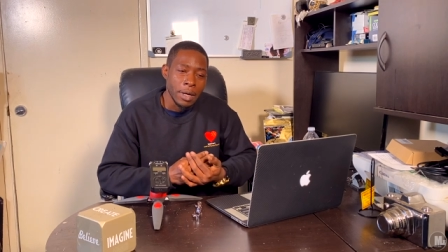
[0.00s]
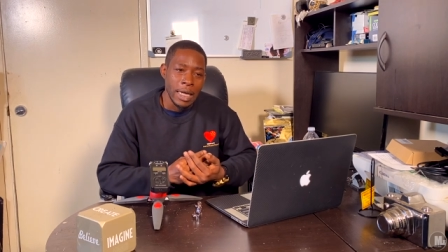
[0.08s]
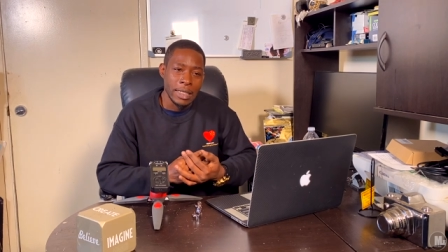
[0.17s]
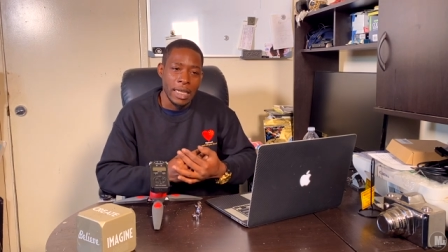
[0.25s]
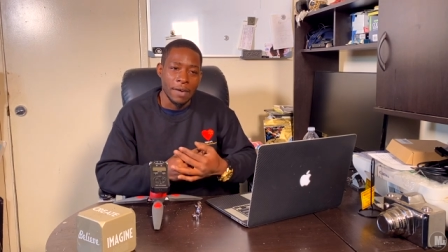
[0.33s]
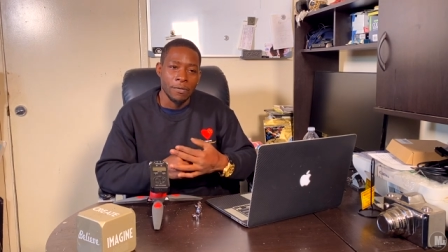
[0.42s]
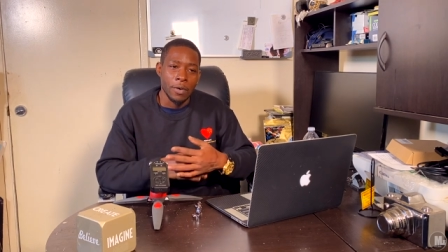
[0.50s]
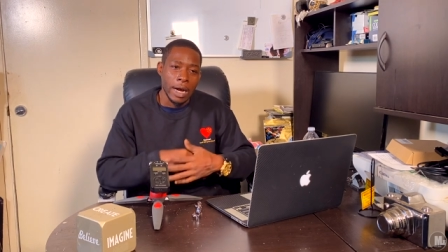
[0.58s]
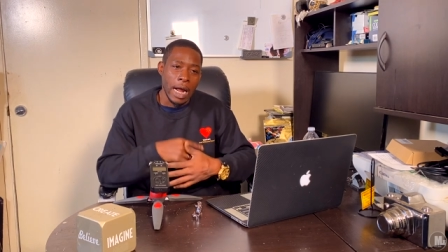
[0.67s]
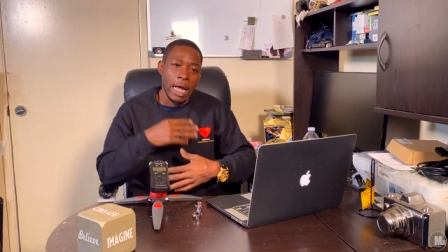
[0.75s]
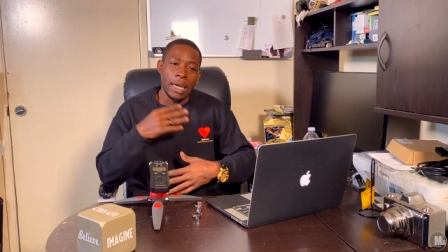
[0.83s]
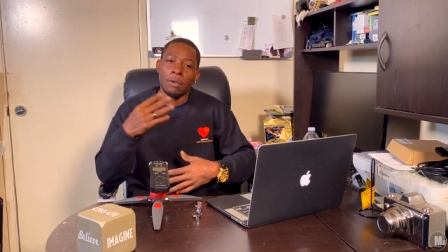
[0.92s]
except for i
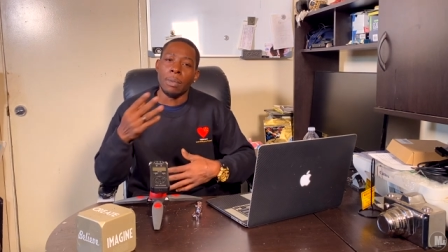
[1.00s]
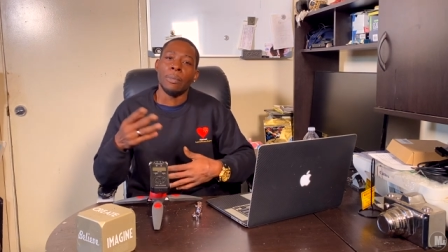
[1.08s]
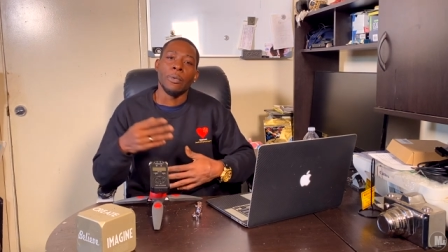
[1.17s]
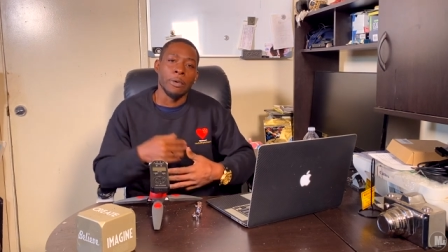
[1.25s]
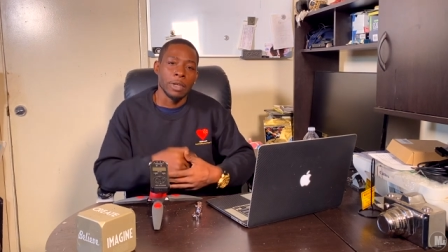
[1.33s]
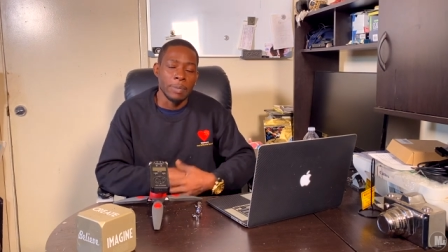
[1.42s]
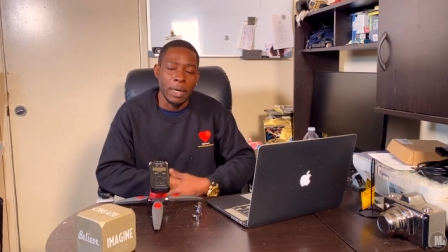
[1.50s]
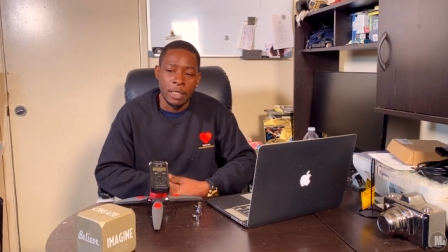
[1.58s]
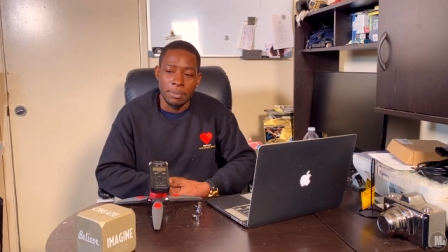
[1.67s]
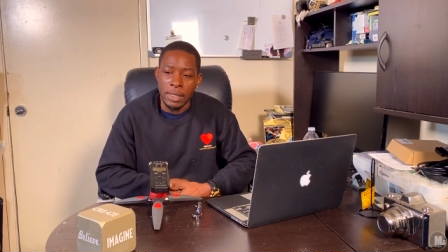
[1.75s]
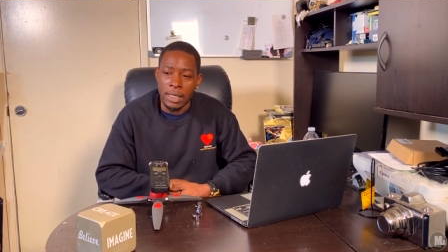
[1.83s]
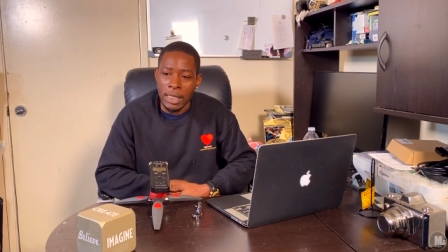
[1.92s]
got a little bit more
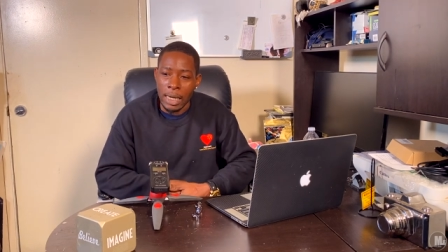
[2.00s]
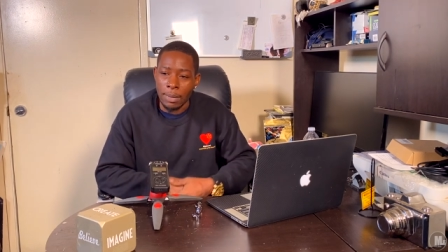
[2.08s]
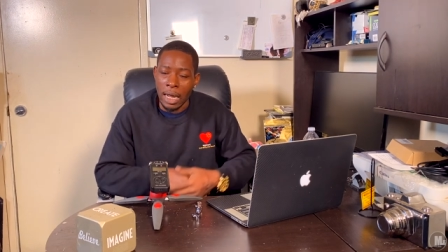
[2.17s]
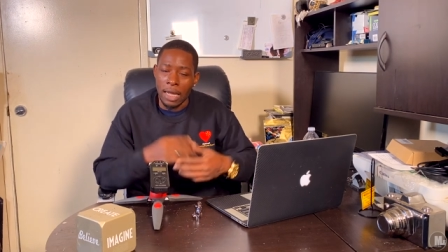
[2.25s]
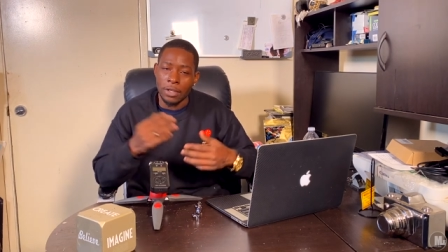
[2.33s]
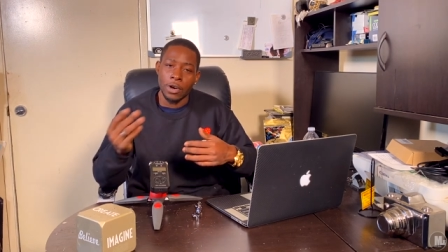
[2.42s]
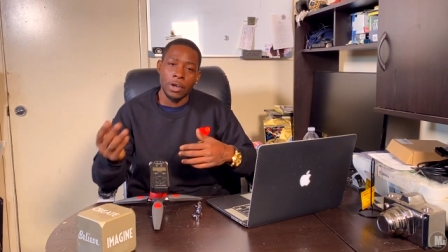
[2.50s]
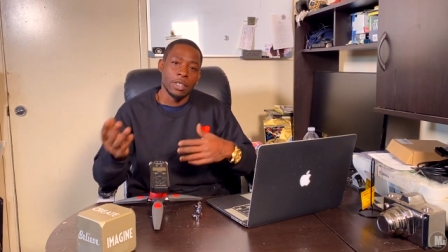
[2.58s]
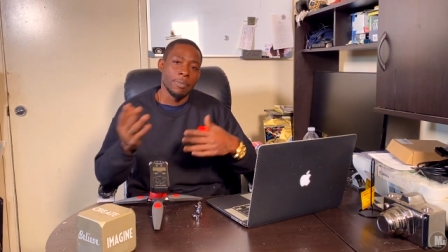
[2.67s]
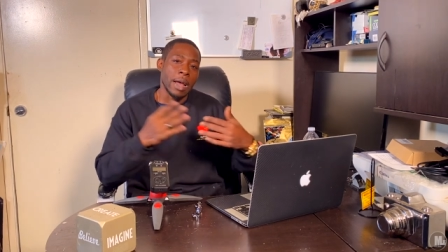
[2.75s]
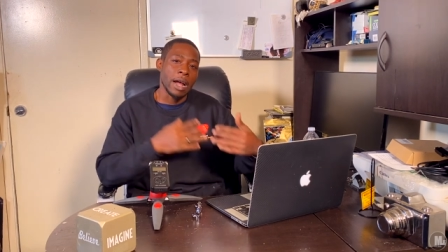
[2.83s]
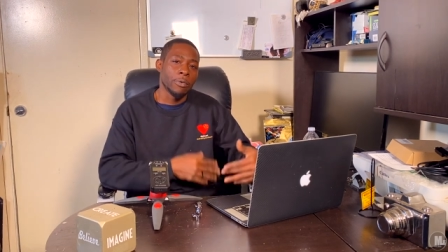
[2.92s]
responsibility i'm not in charge of the
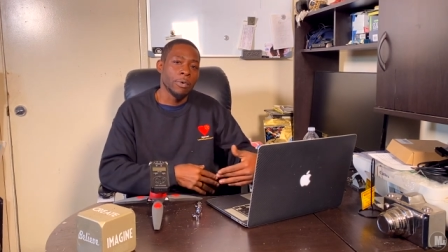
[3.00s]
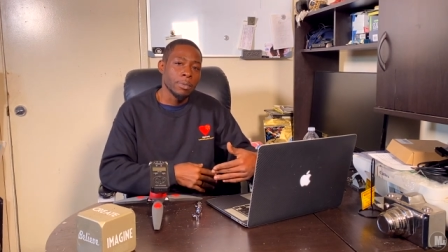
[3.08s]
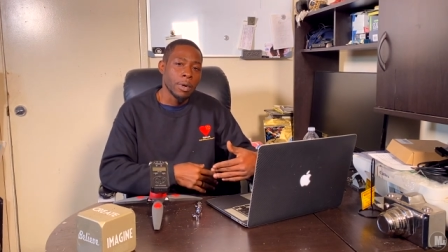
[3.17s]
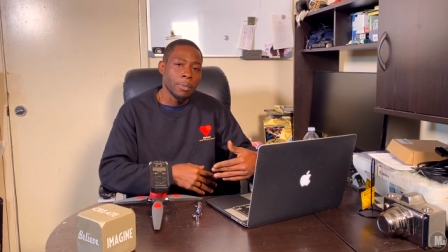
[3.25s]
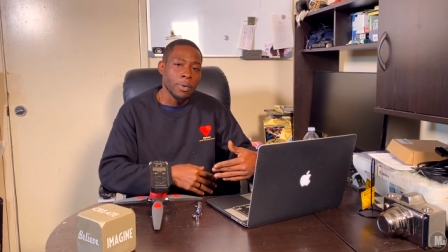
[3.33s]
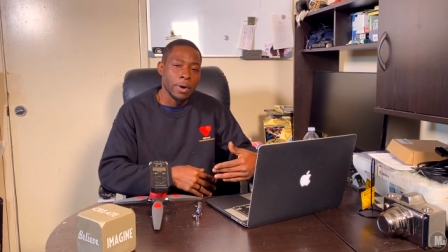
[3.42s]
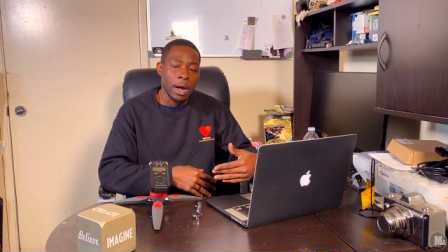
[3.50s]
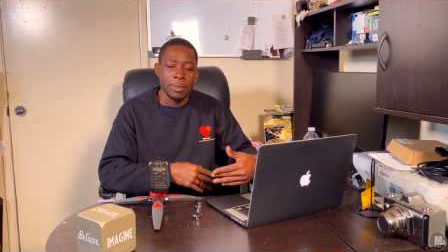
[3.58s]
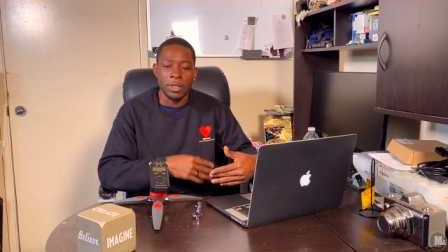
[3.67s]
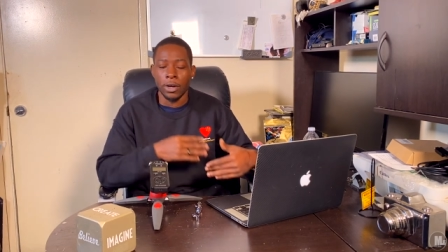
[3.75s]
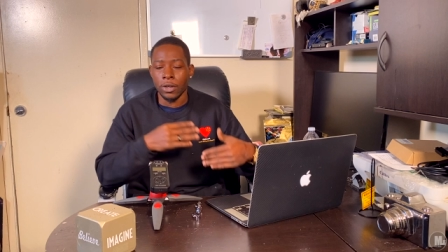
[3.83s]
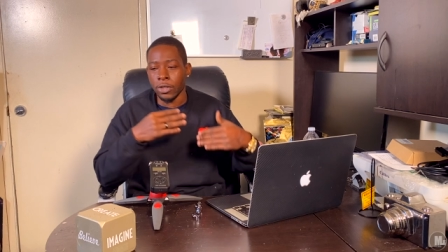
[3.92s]
back room no more i'm in
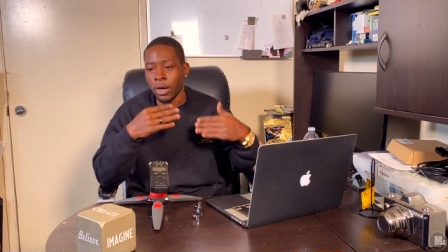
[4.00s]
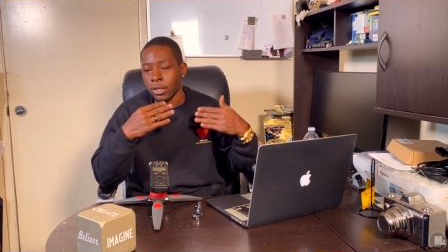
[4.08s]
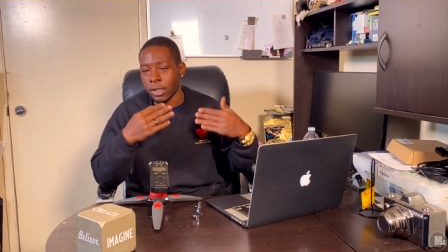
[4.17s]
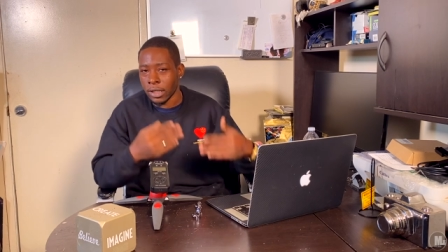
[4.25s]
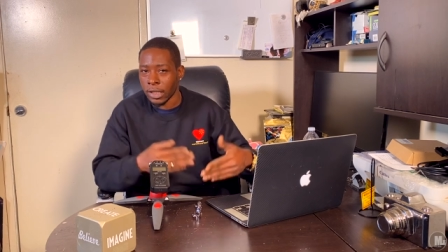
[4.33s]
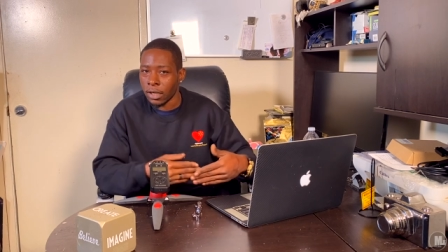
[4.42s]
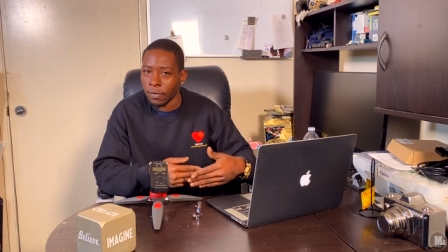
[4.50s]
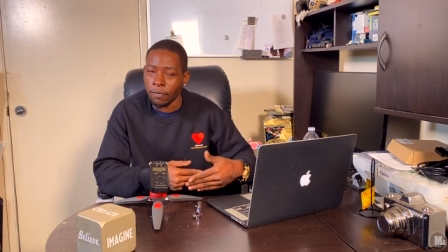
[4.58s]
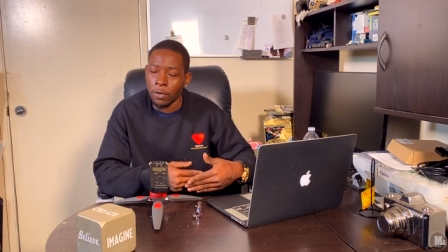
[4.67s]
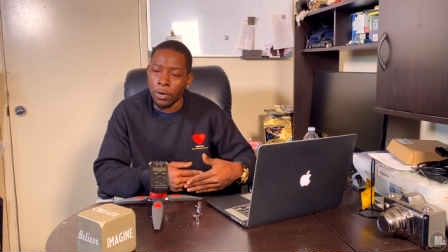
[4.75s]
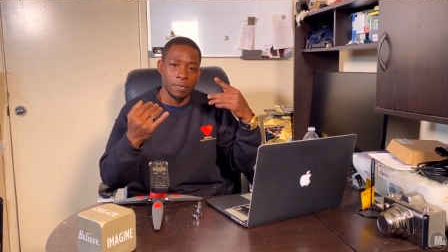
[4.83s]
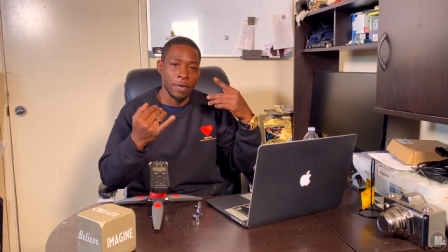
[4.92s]
charge of the sales
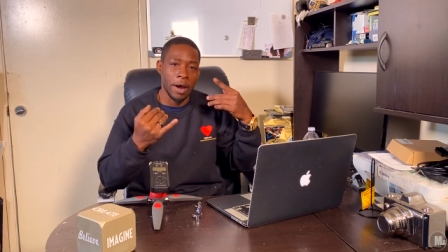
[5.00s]
floor